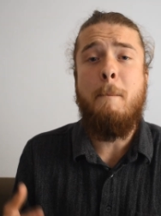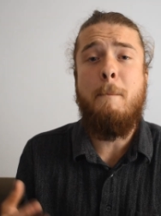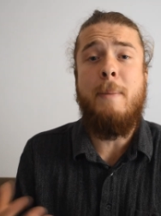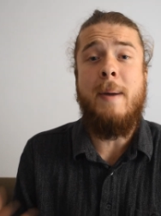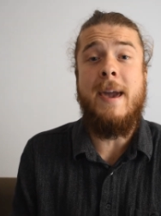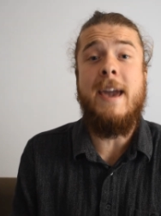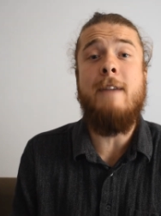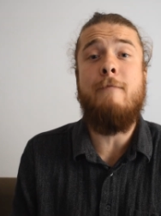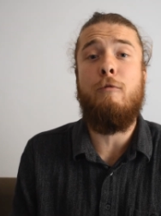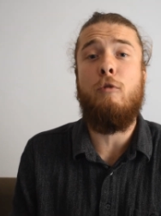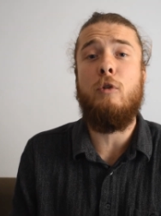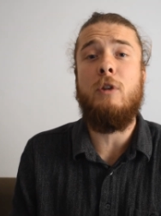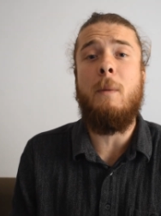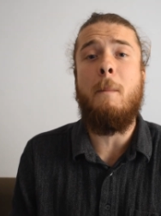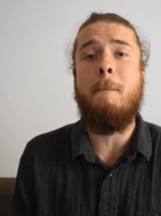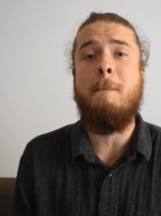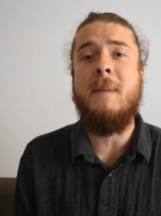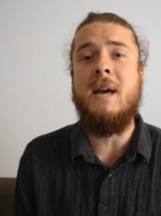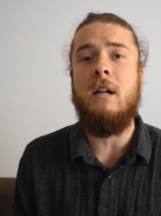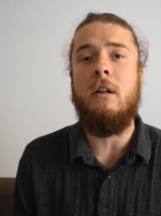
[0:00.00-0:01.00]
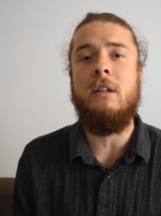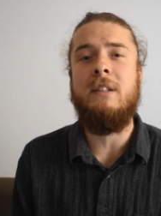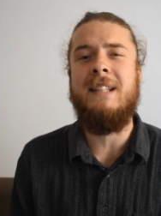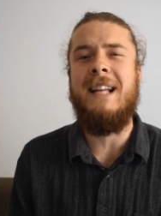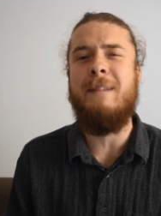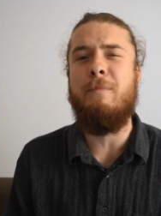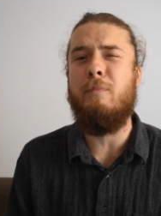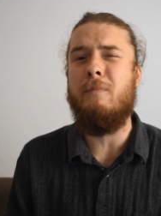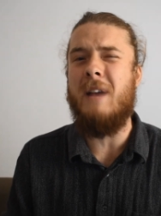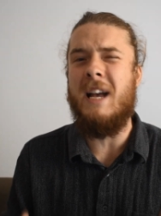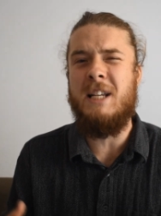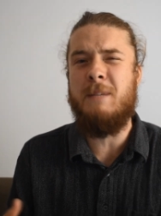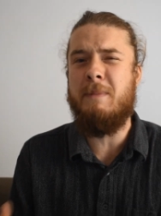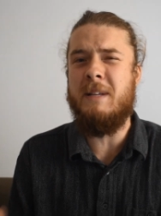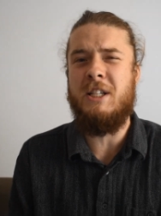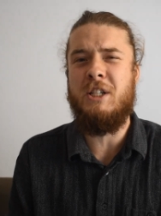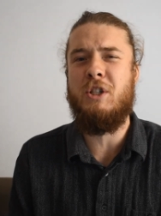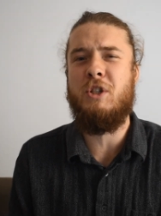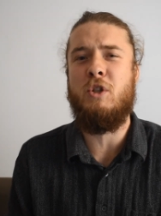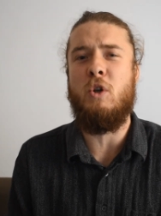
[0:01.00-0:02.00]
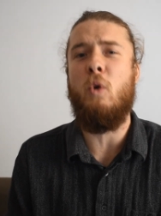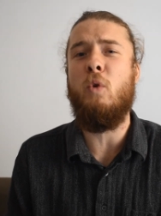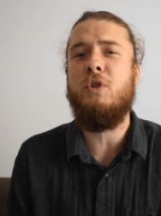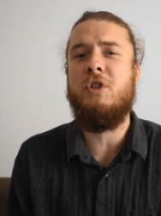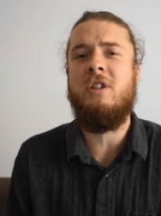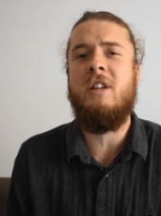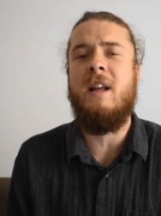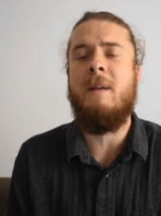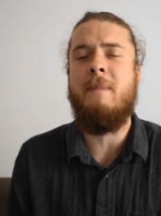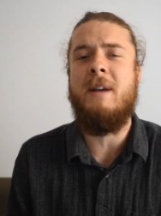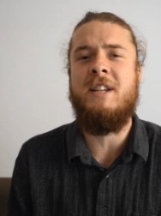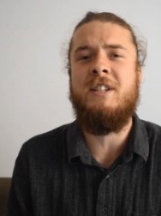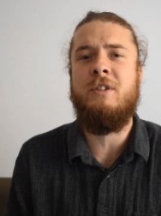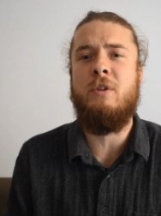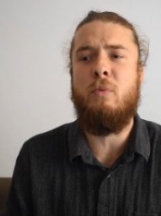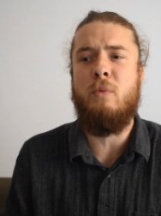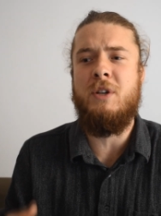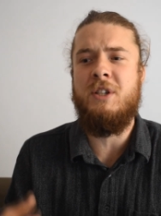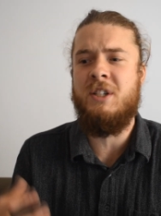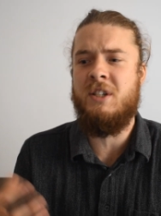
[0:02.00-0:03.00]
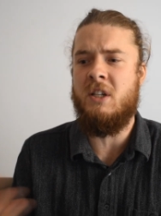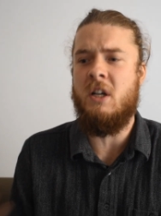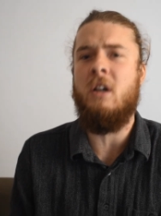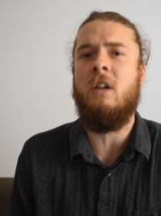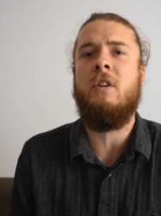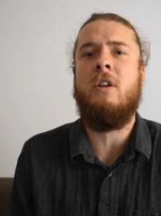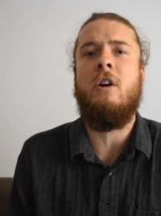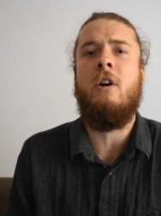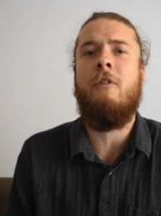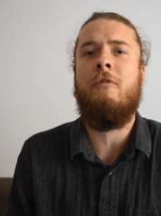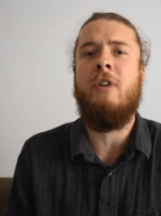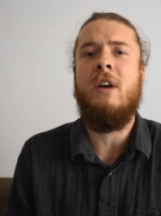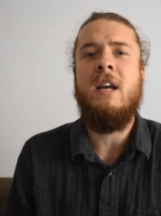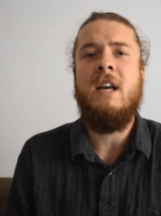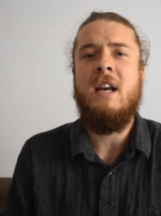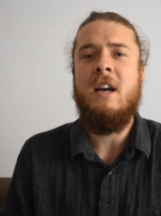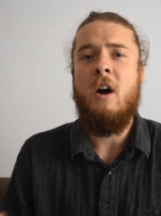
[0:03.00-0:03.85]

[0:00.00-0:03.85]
pay for the milk that has been sold to them as the result of